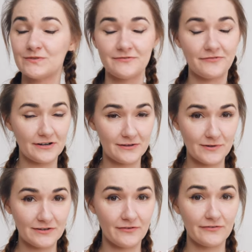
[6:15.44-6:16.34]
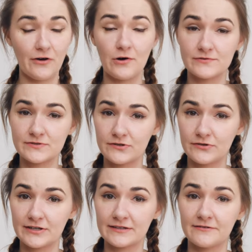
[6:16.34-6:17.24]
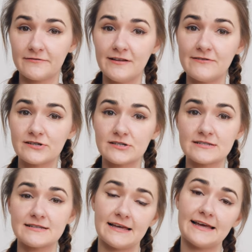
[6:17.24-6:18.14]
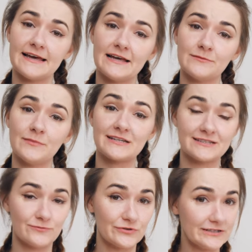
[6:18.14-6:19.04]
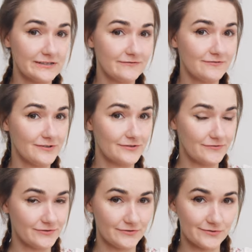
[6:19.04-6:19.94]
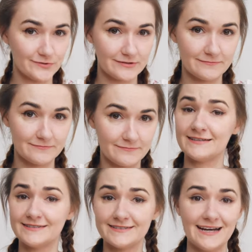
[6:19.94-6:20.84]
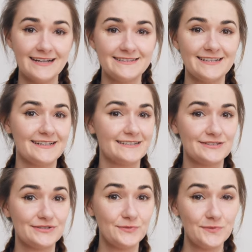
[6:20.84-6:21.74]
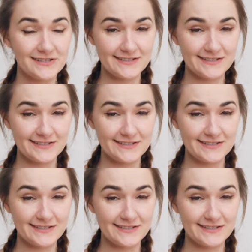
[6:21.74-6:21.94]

to the first method of storing the flowers and make them ready for photoshoot. This idea is super